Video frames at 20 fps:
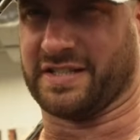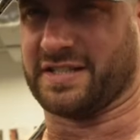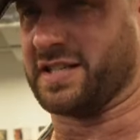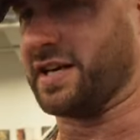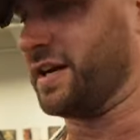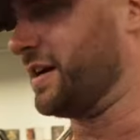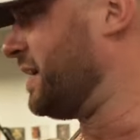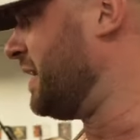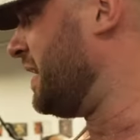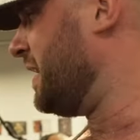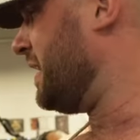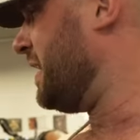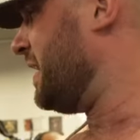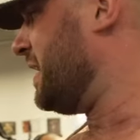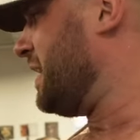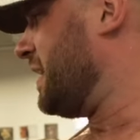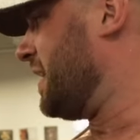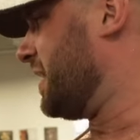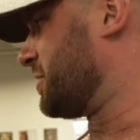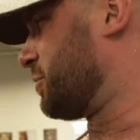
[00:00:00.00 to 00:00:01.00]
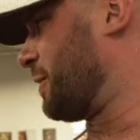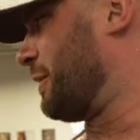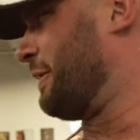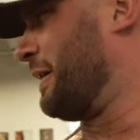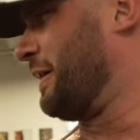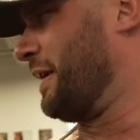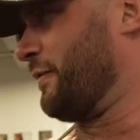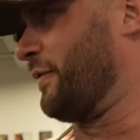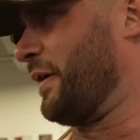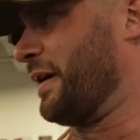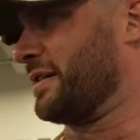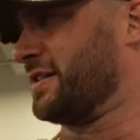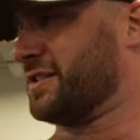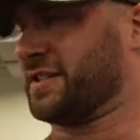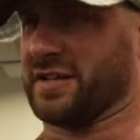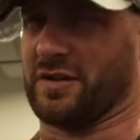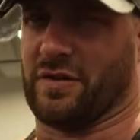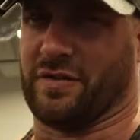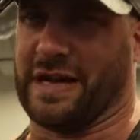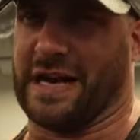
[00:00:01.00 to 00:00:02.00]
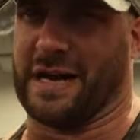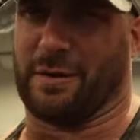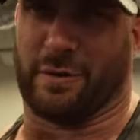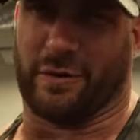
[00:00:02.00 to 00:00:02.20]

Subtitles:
So as we're really focusing on that,